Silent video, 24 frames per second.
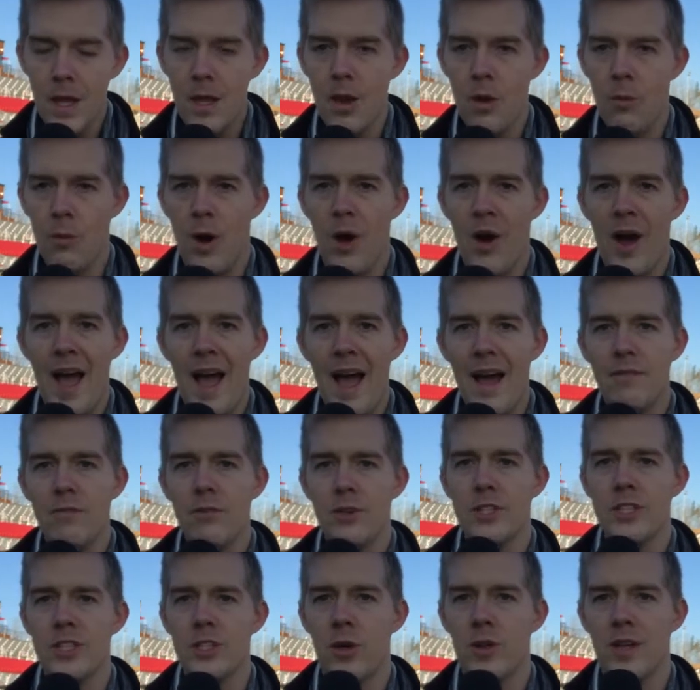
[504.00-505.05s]
while
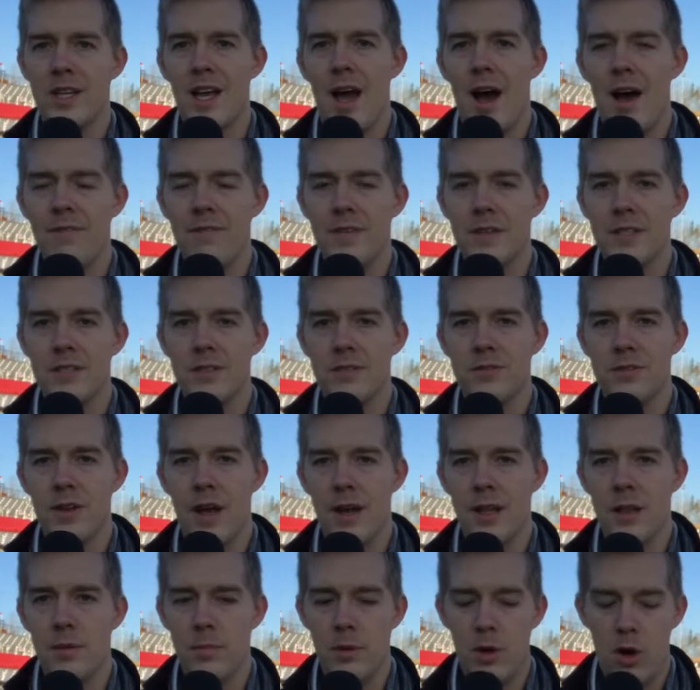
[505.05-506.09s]
averaging on the offensive
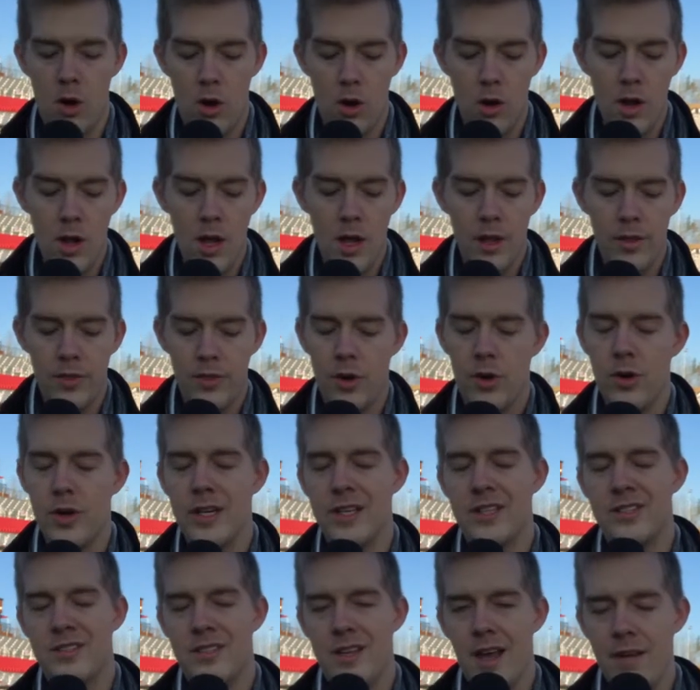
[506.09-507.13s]
side of the ball
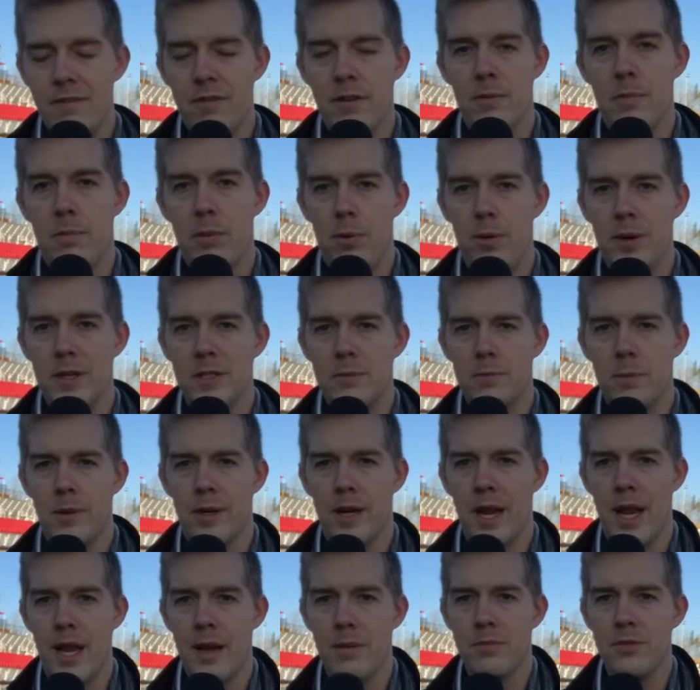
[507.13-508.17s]
37 points per
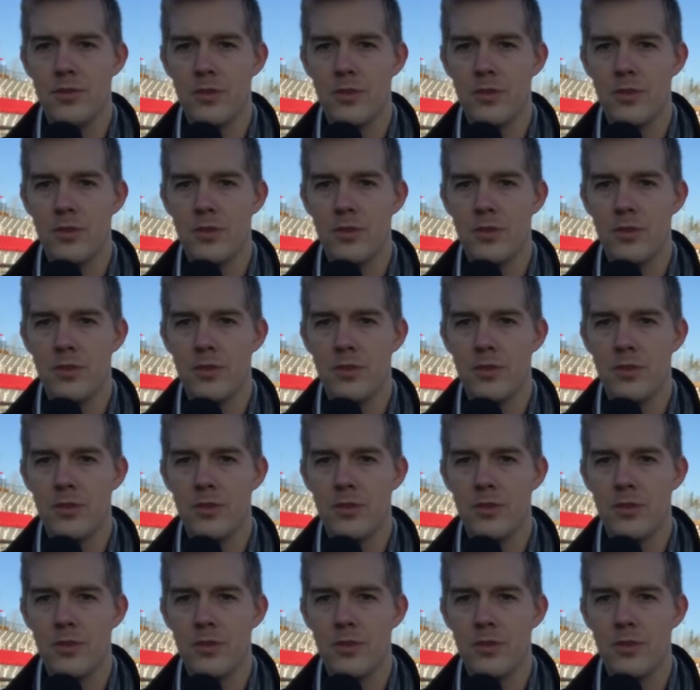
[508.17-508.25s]
game.